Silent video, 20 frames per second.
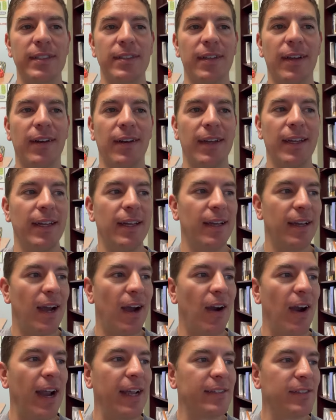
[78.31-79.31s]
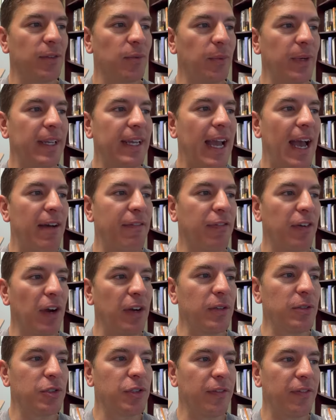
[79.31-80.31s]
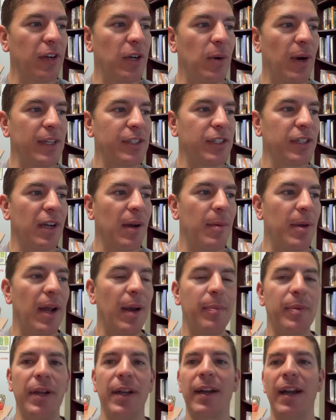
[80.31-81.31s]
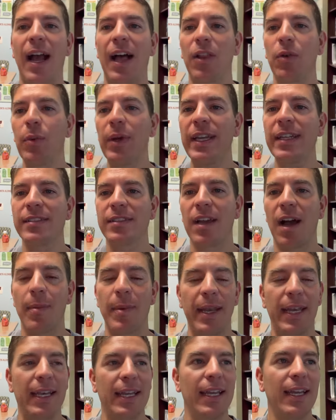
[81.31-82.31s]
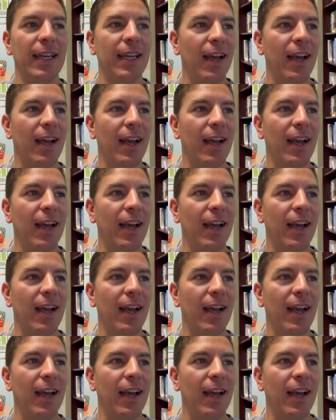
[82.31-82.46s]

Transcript: So, all right, so we got for our new trivia question coming up here. Halloween is coming.